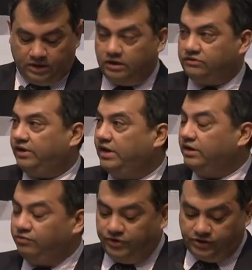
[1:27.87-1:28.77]
A
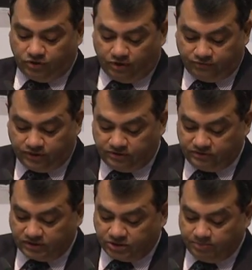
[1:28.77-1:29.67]
salient feature of our
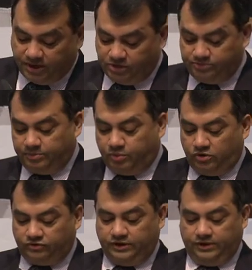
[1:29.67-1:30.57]
disaster management
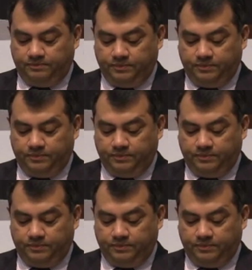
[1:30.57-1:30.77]
policy